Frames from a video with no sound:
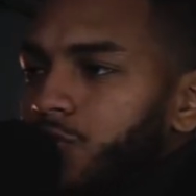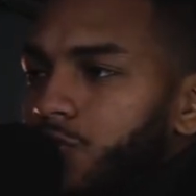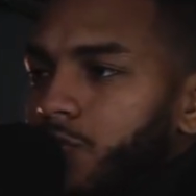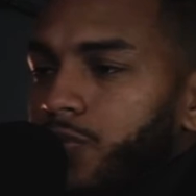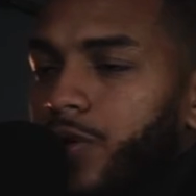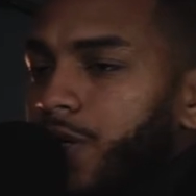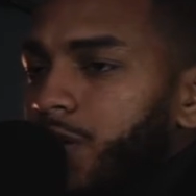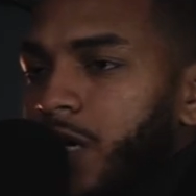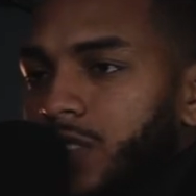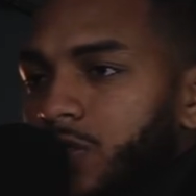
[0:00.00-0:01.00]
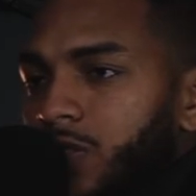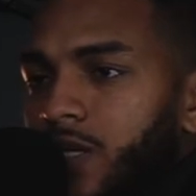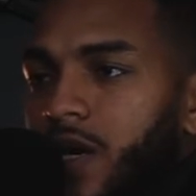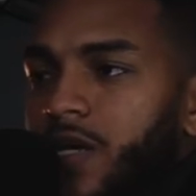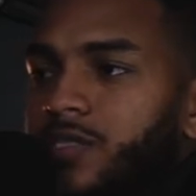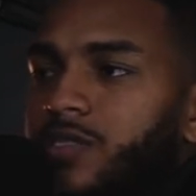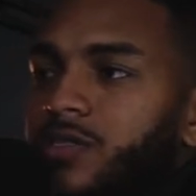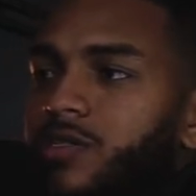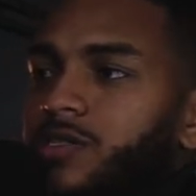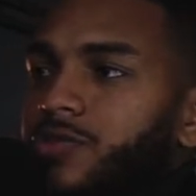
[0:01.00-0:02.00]
through breathing
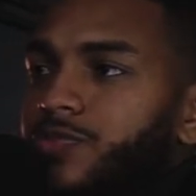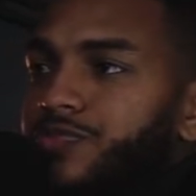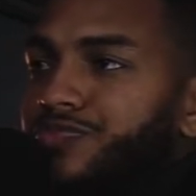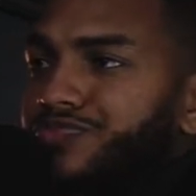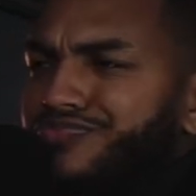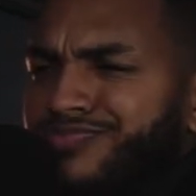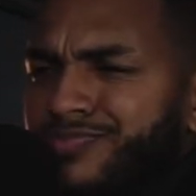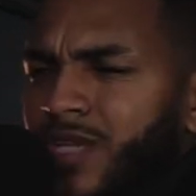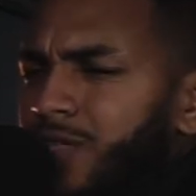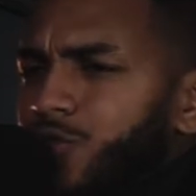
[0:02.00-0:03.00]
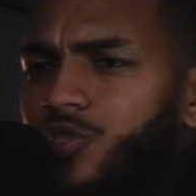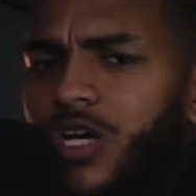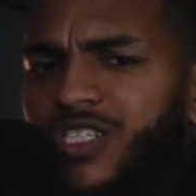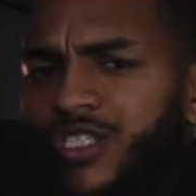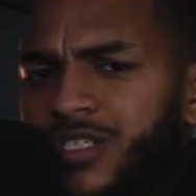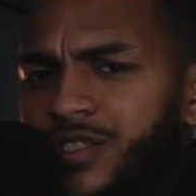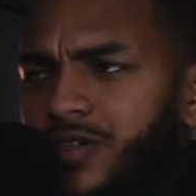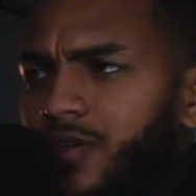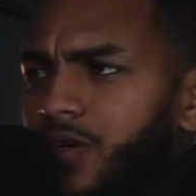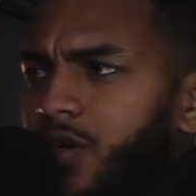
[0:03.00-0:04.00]
exercises, stretching.
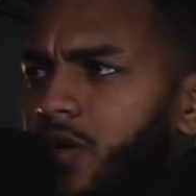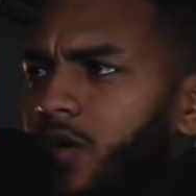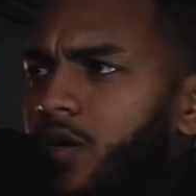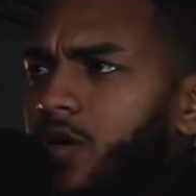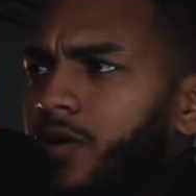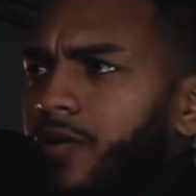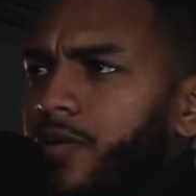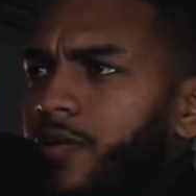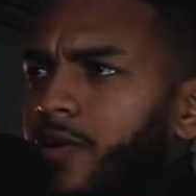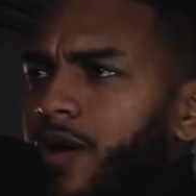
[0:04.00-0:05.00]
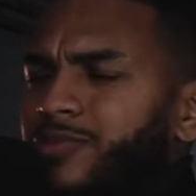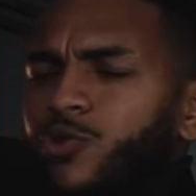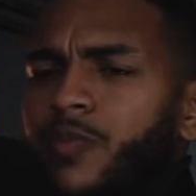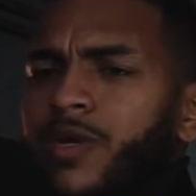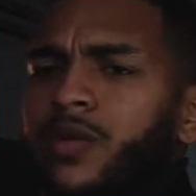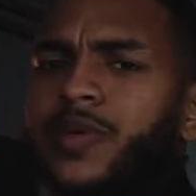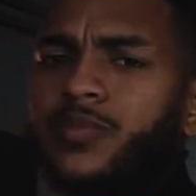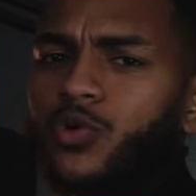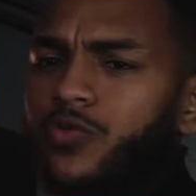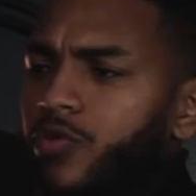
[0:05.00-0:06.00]
I'm sure many
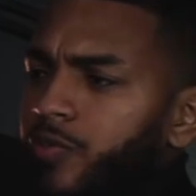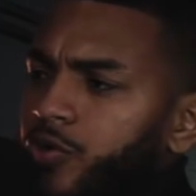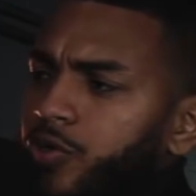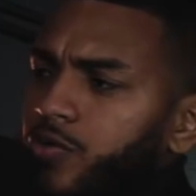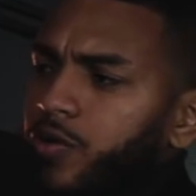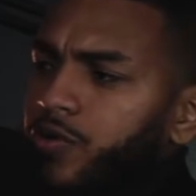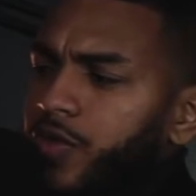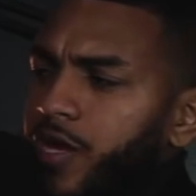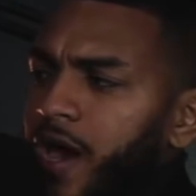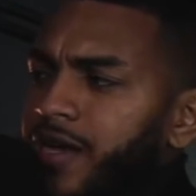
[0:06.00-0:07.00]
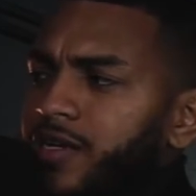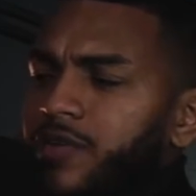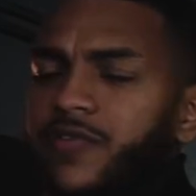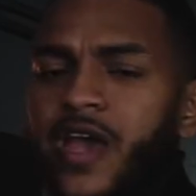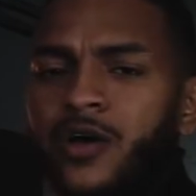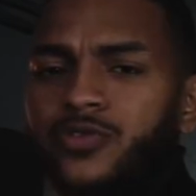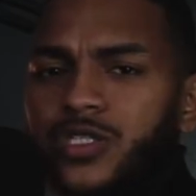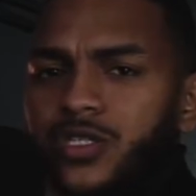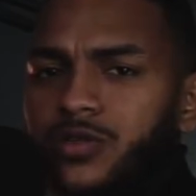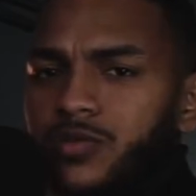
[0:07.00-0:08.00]
people are familiar with the idea of
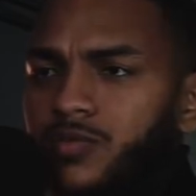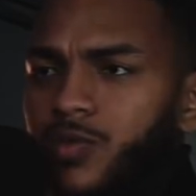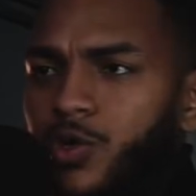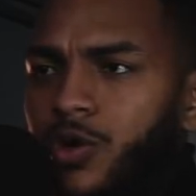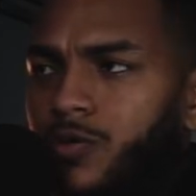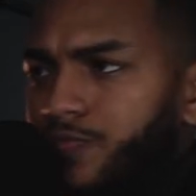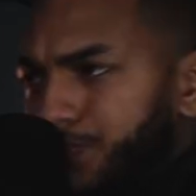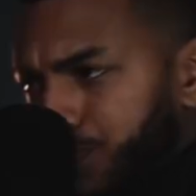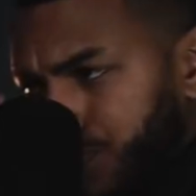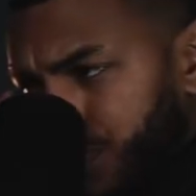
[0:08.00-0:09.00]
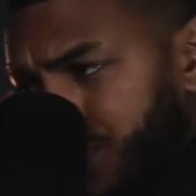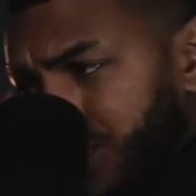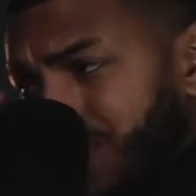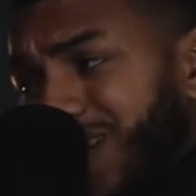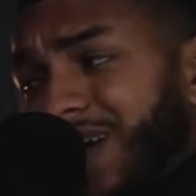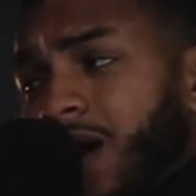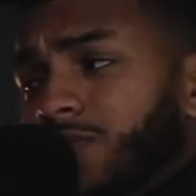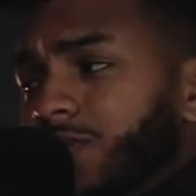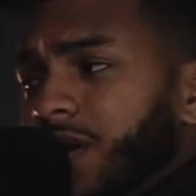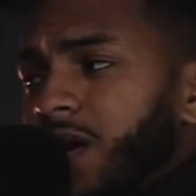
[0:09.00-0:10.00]
counting, you know,
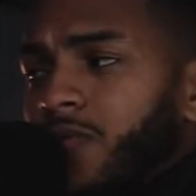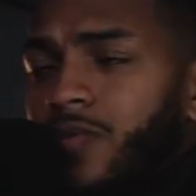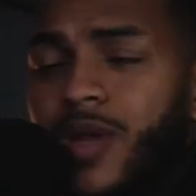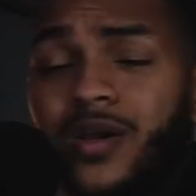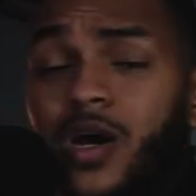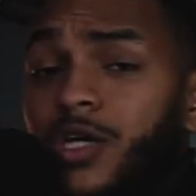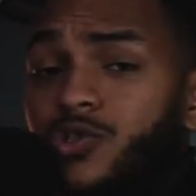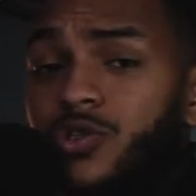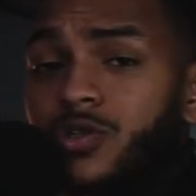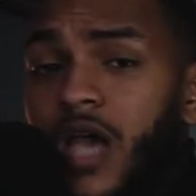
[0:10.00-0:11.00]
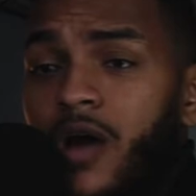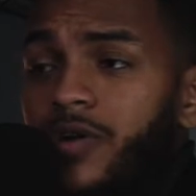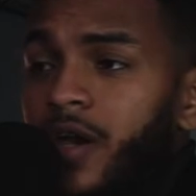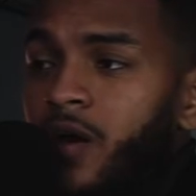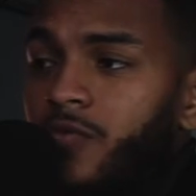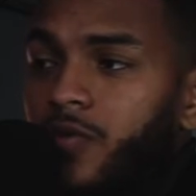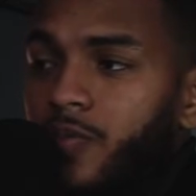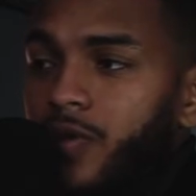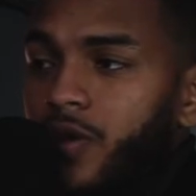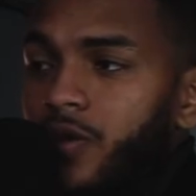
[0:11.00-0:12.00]
counting down from like 100, counting down from
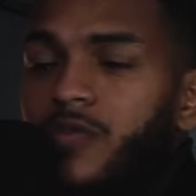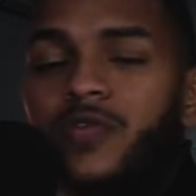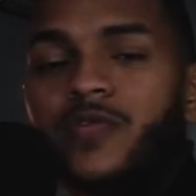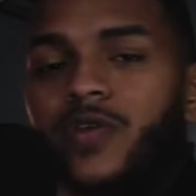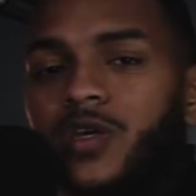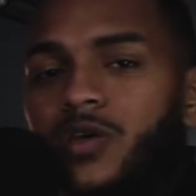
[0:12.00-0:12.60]
50